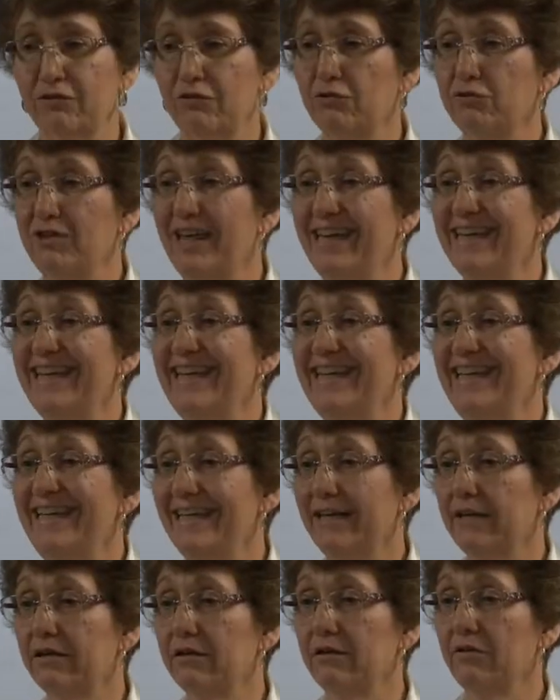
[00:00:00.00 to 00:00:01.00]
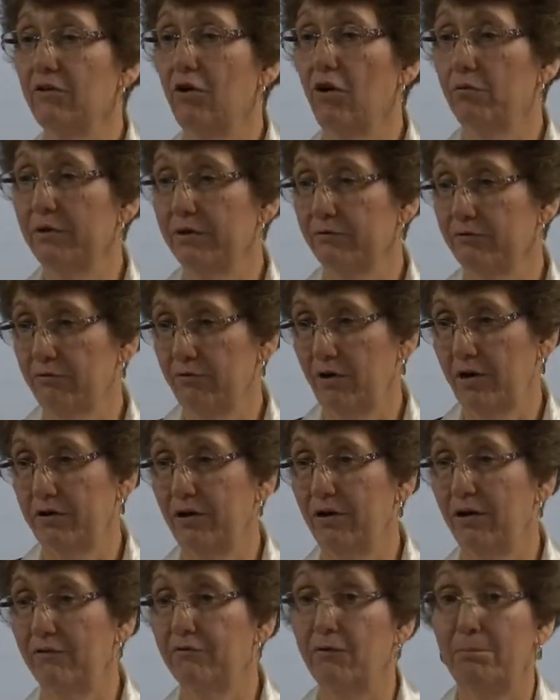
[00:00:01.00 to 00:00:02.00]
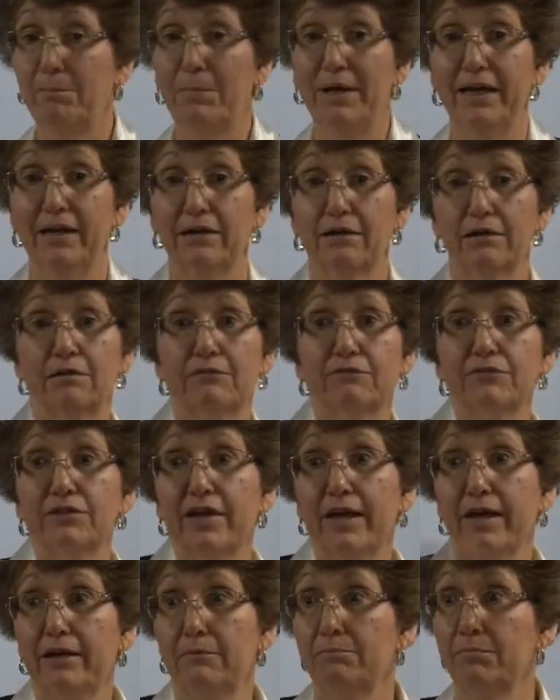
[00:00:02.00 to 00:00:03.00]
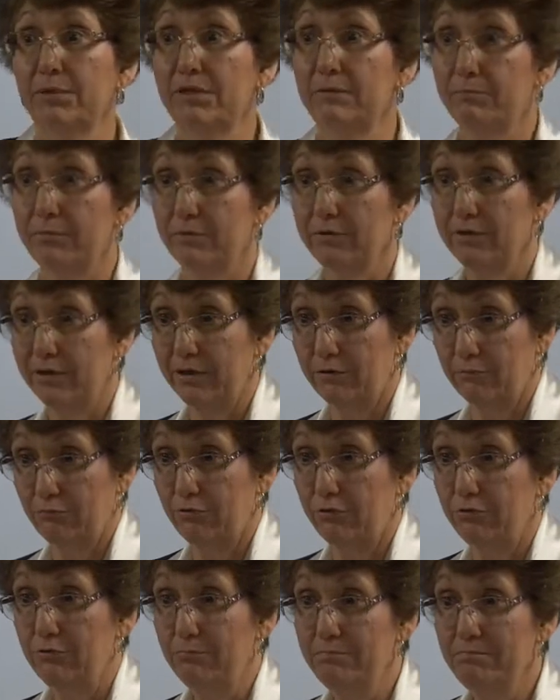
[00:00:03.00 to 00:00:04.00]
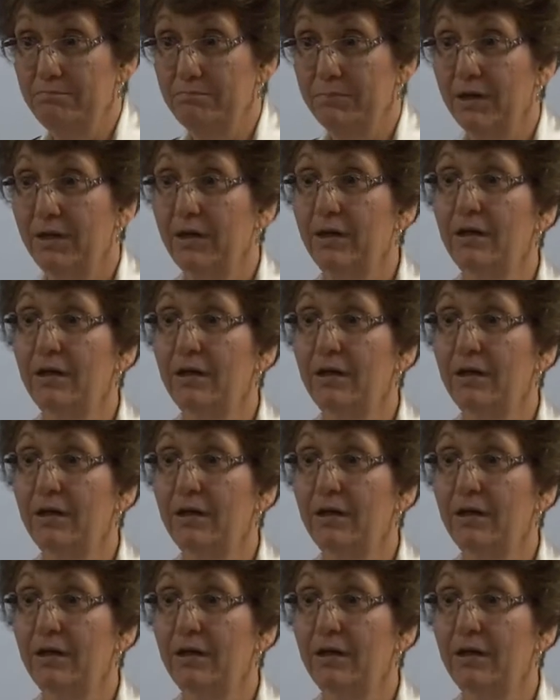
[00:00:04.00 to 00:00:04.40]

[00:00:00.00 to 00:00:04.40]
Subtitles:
or they can't go in front of a panel of 10 people in a room,